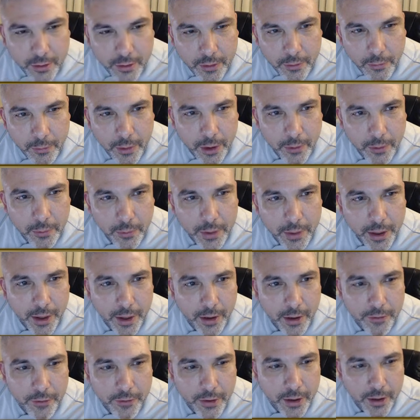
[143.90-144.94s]
Well, we
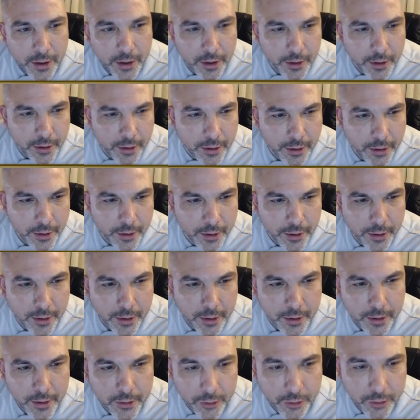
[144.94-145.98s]
have here
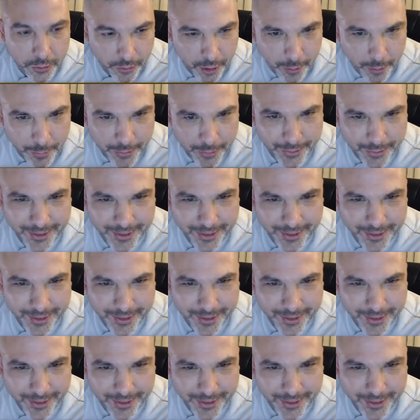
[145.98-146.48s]
Trump.